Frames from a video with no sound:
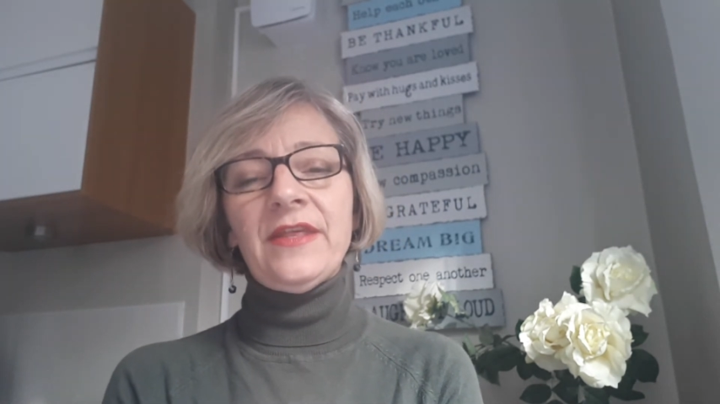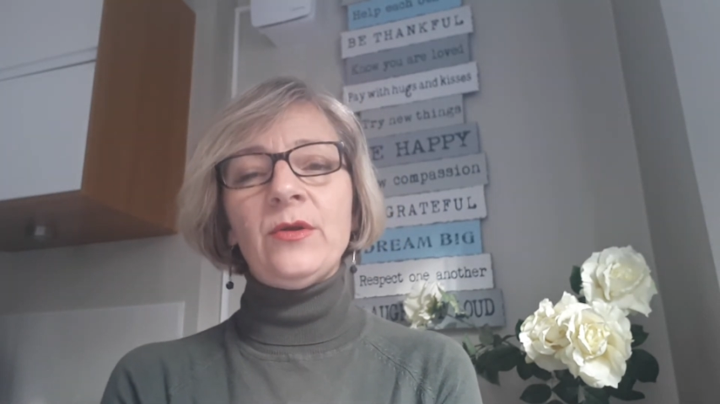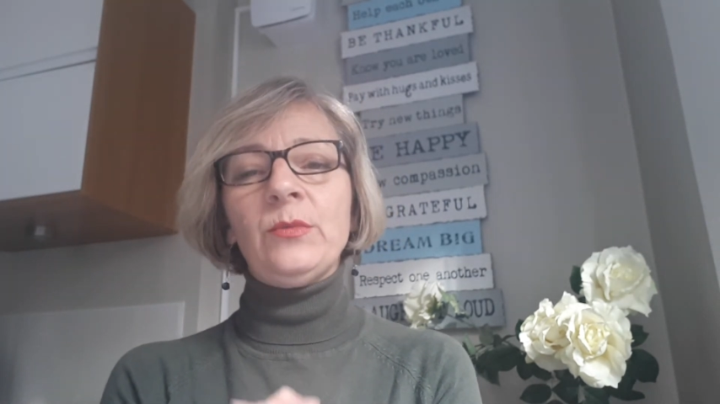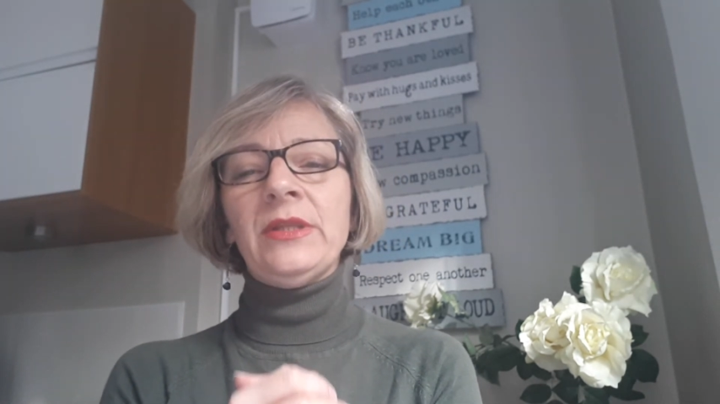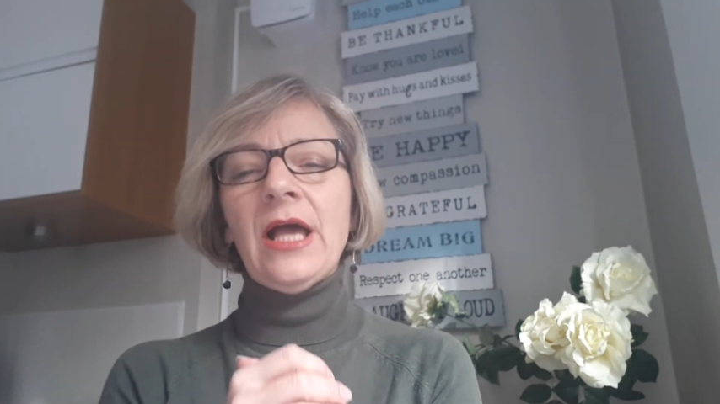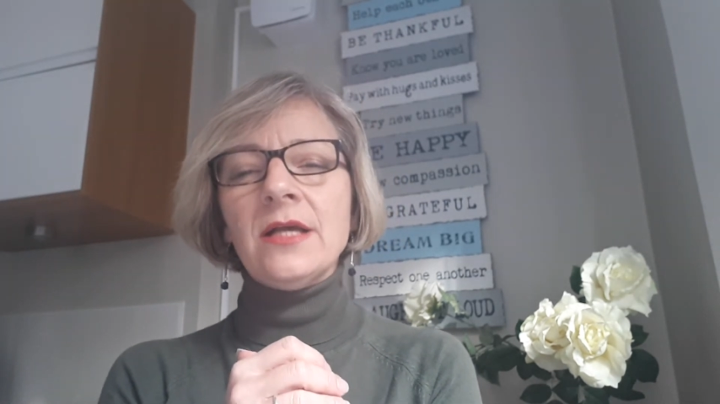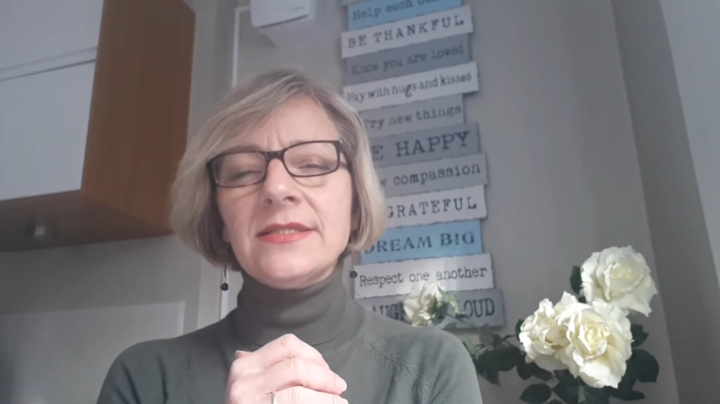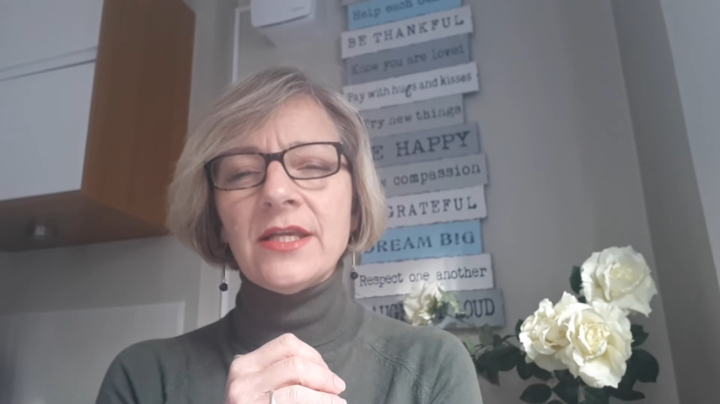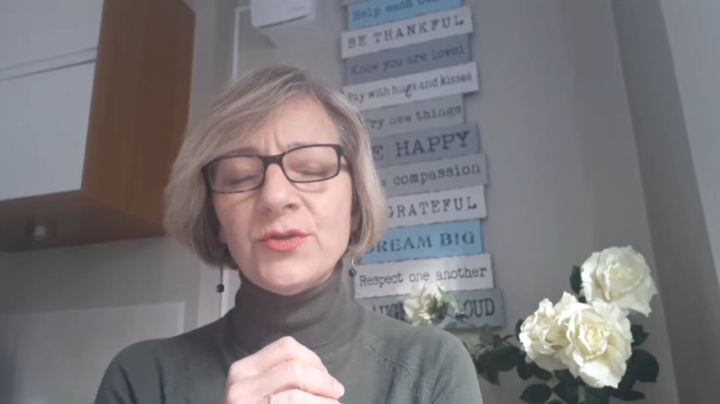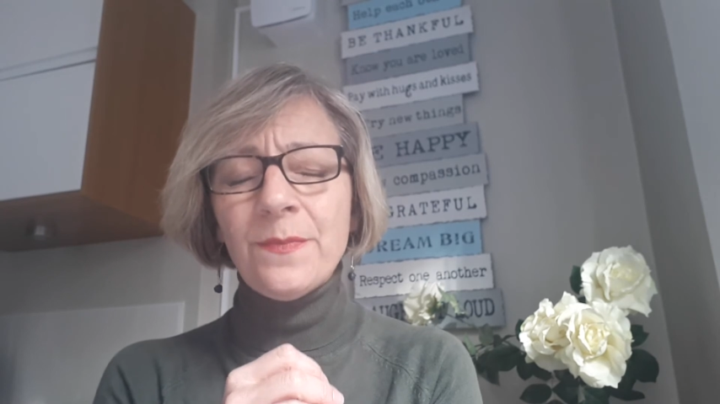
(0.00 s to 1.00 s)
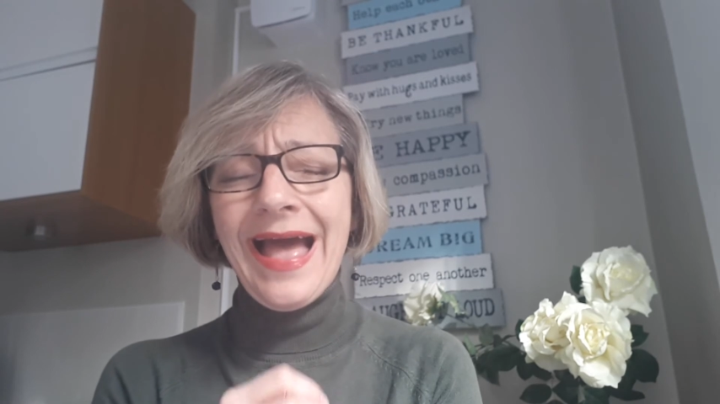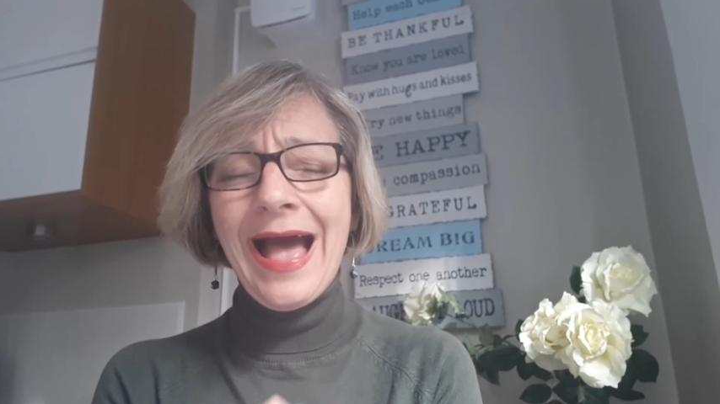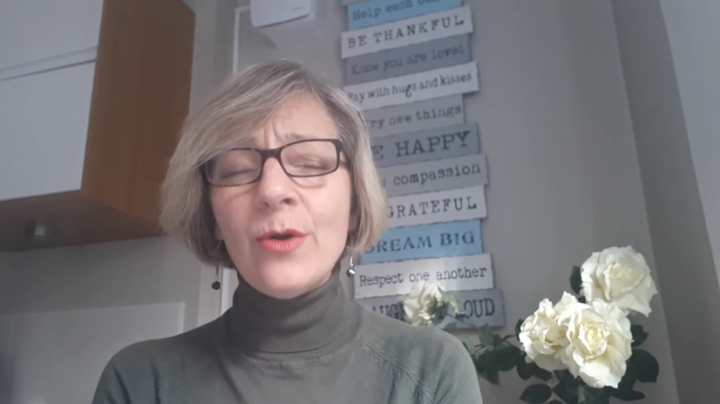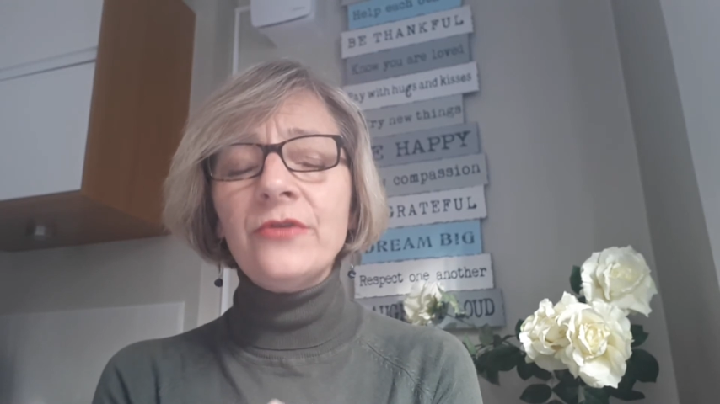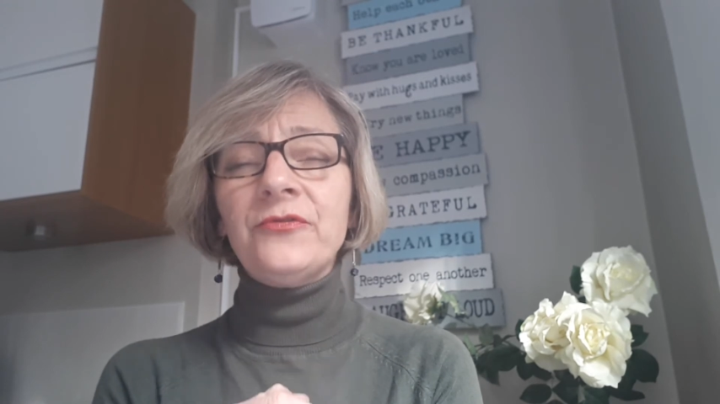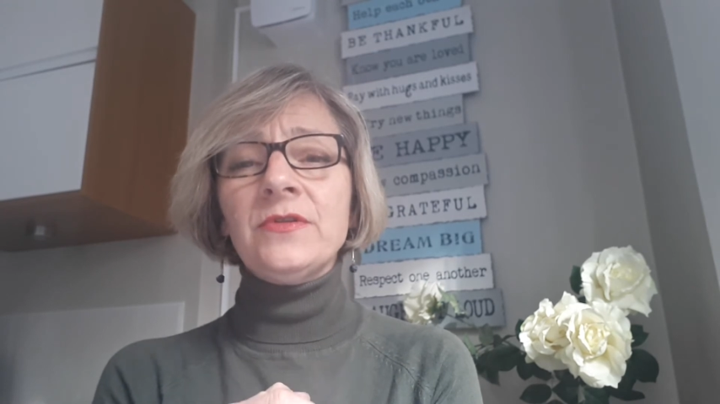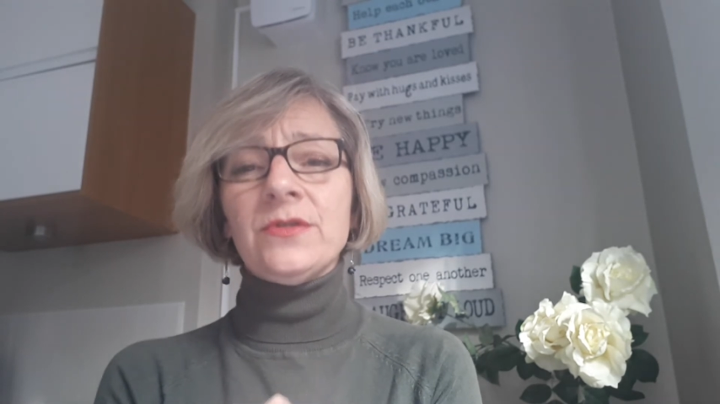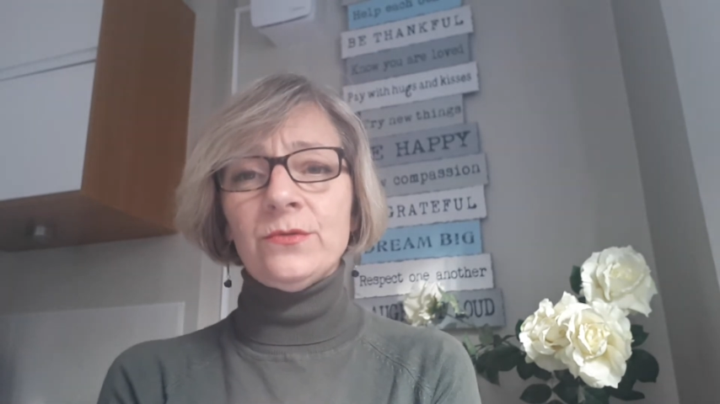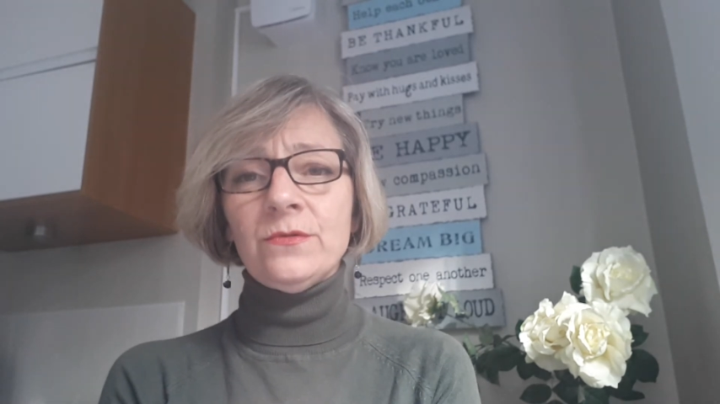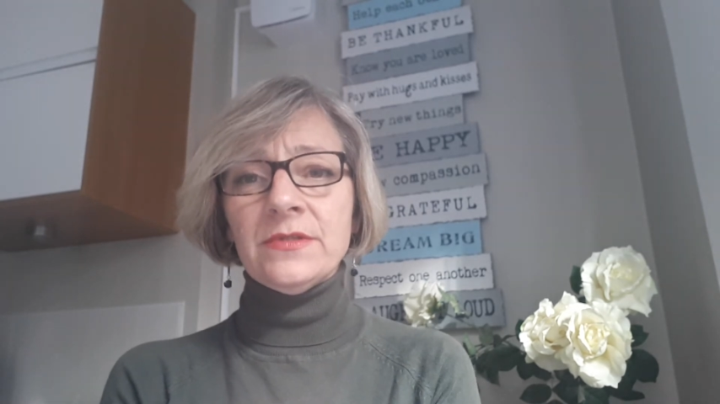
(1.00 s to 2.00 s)
They are such powerful
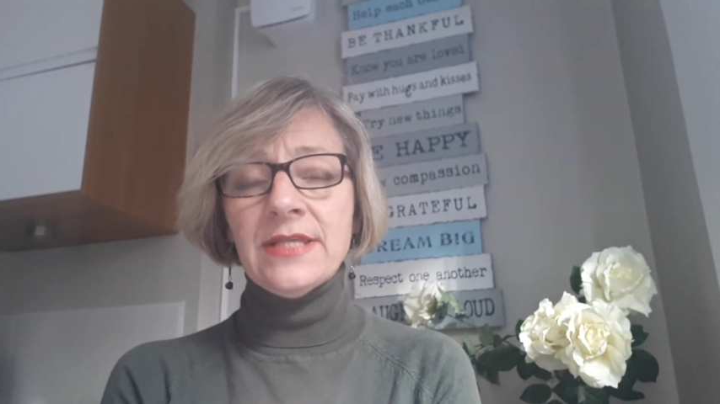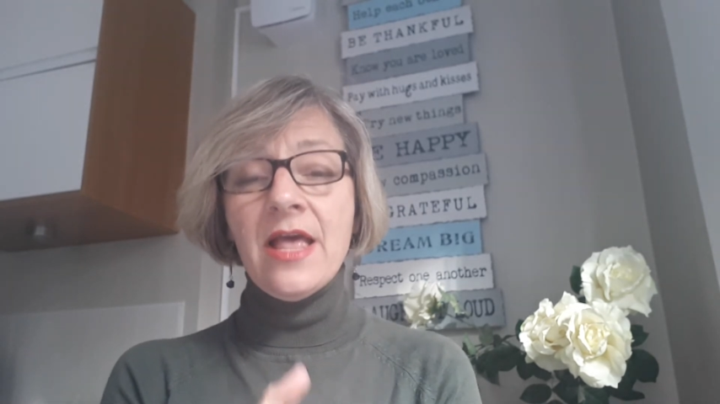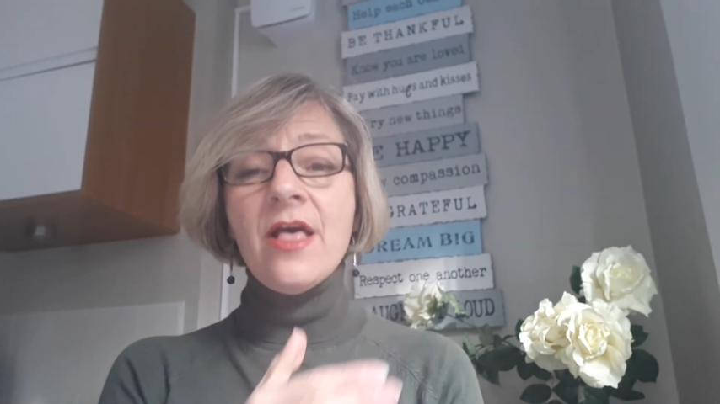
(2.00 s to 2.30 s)
tools